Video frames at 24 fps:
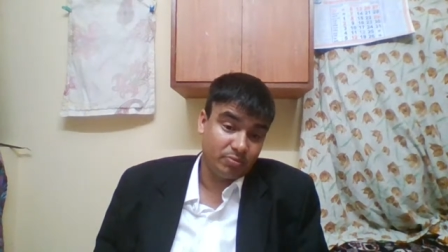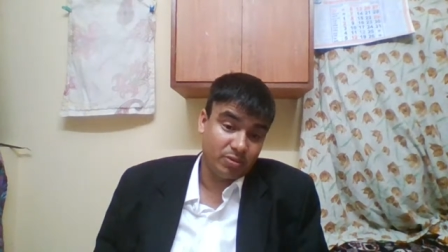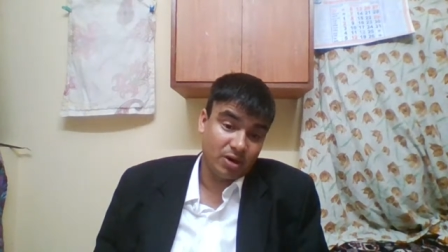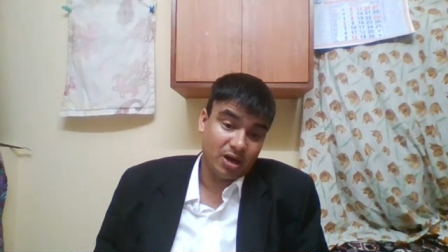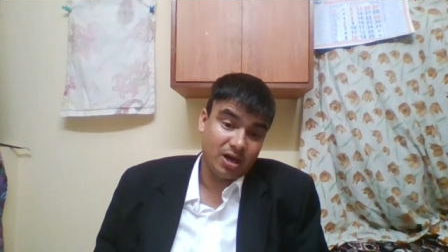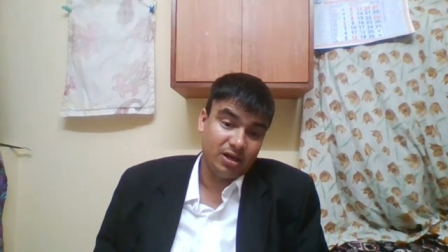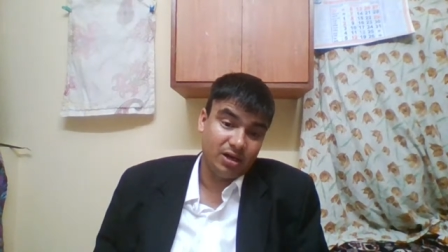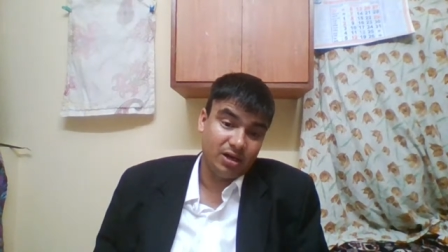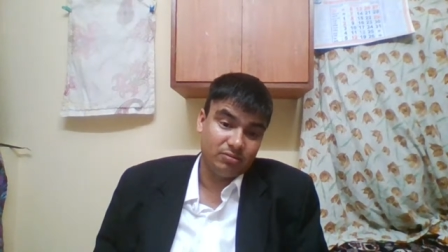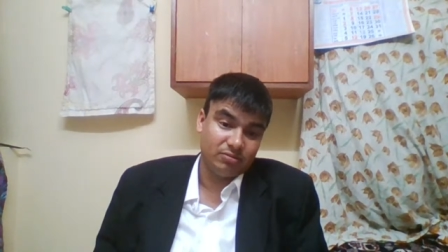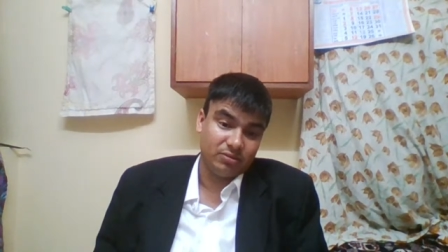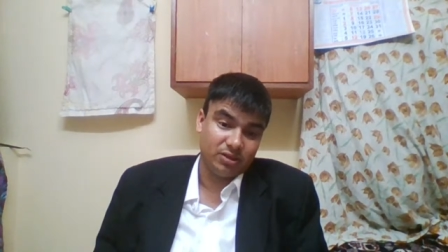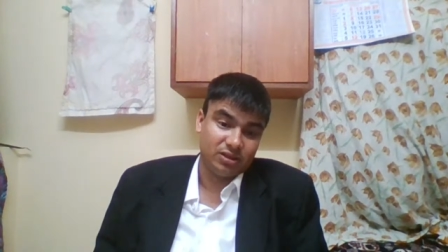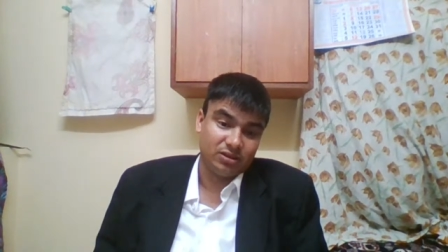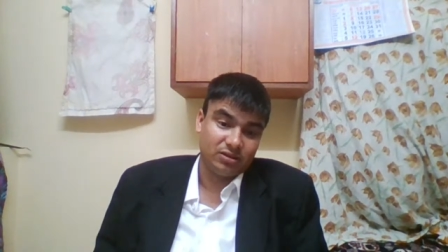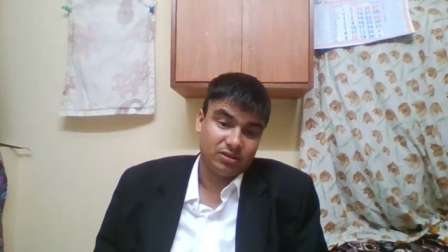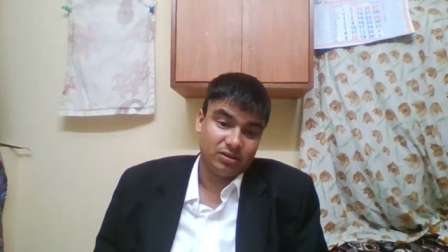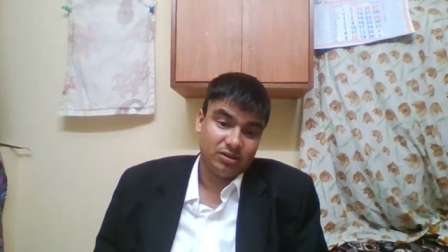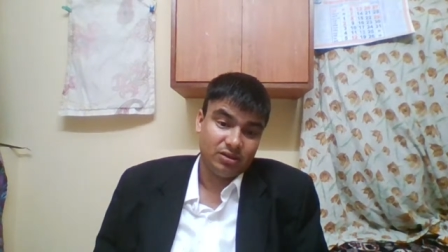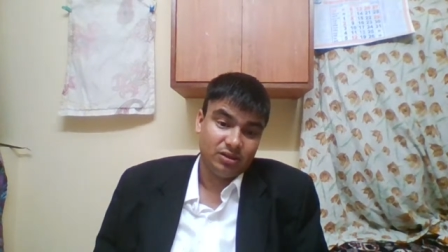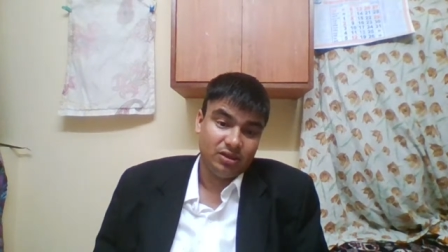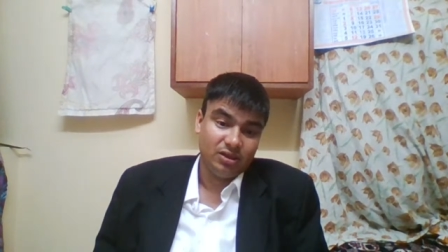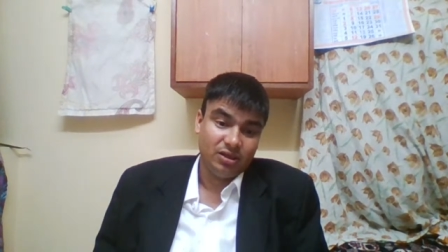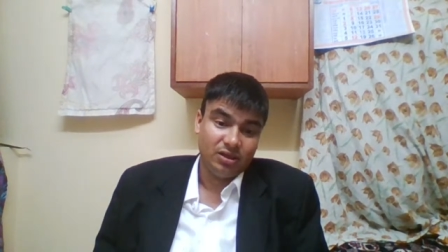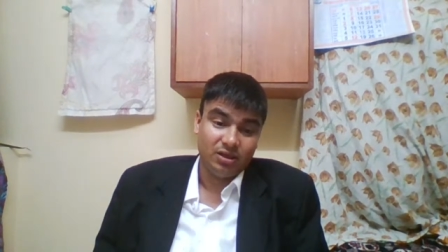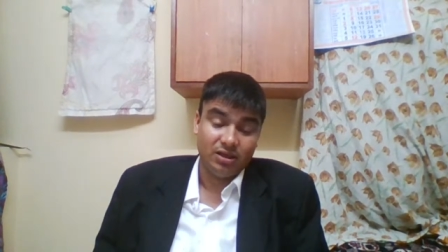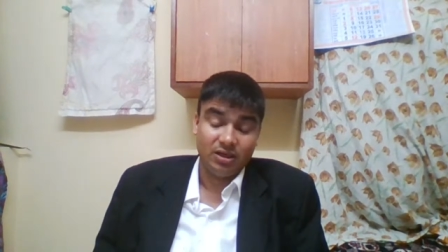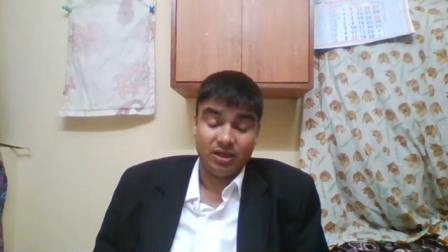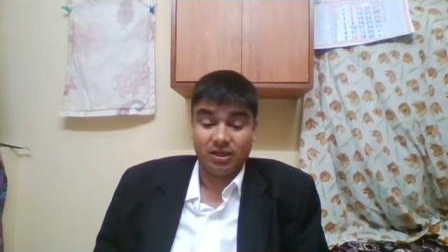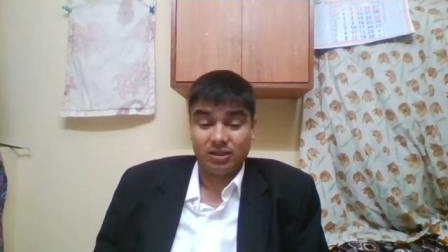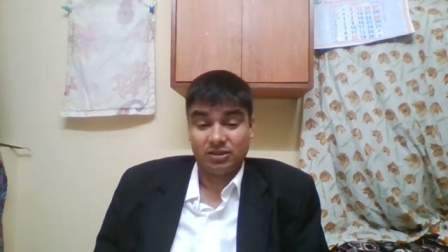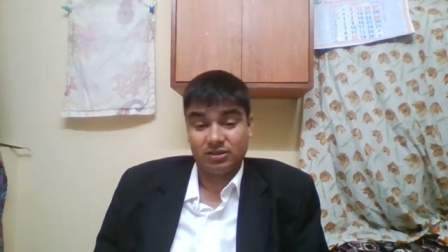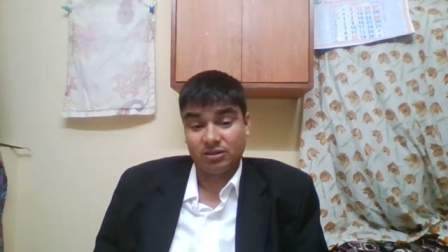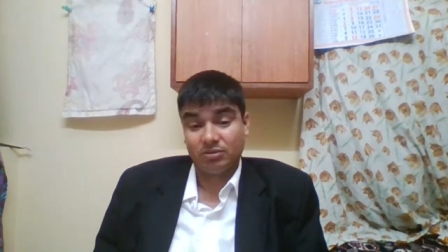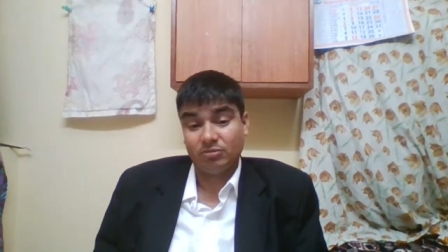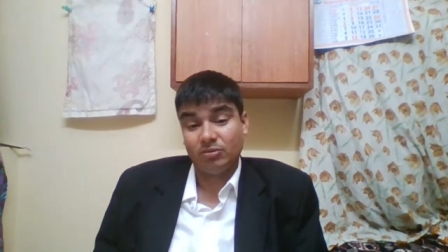Parliament,
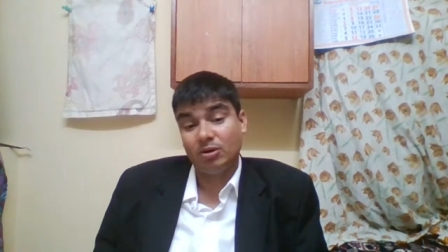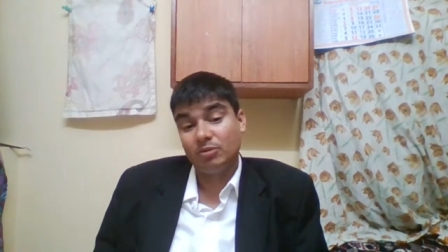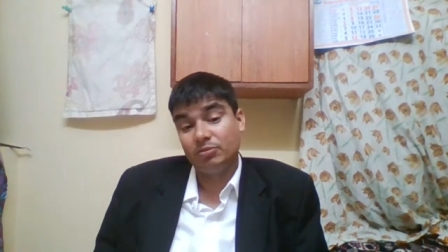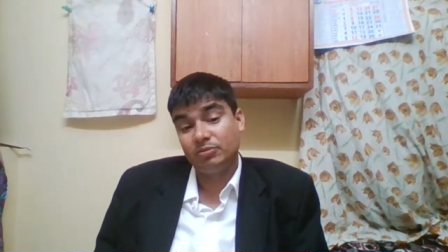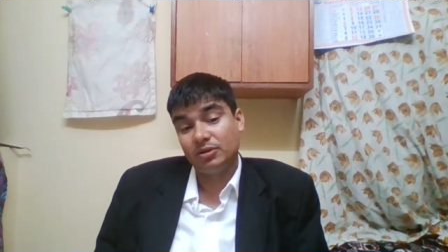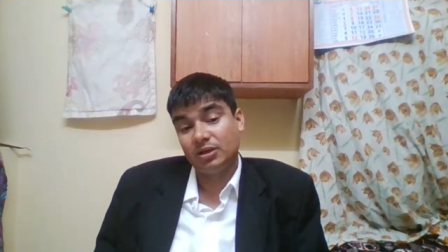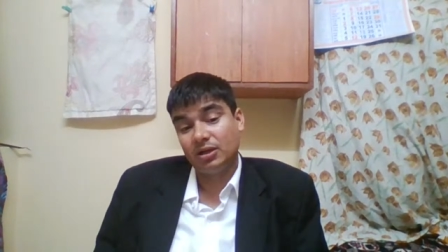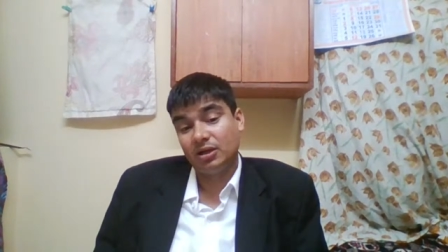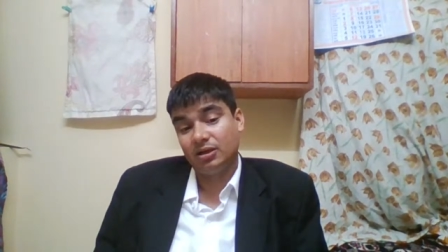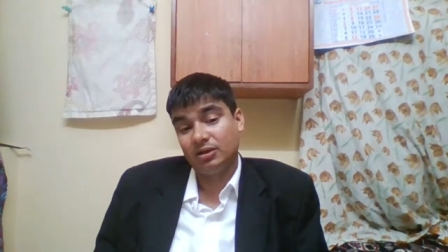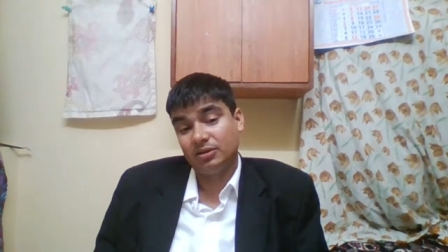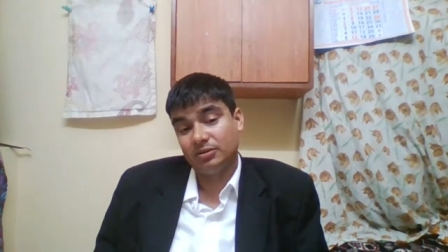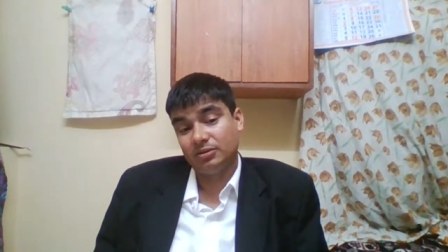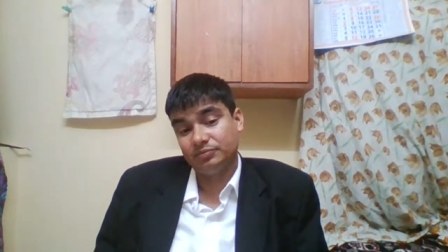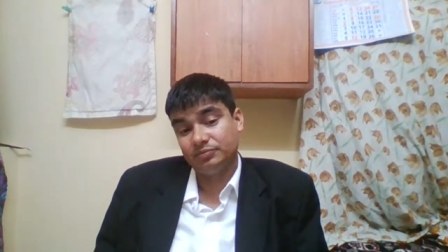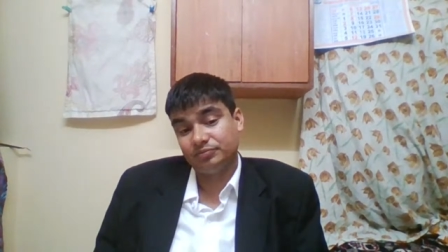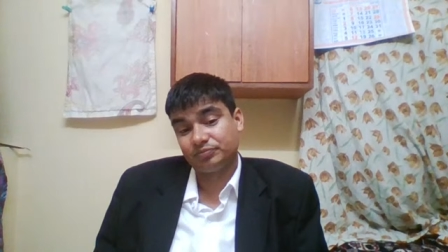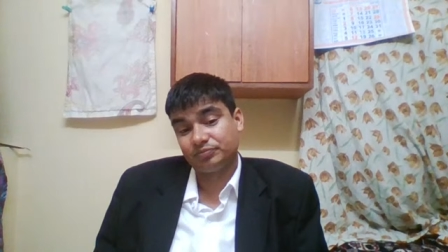like some of the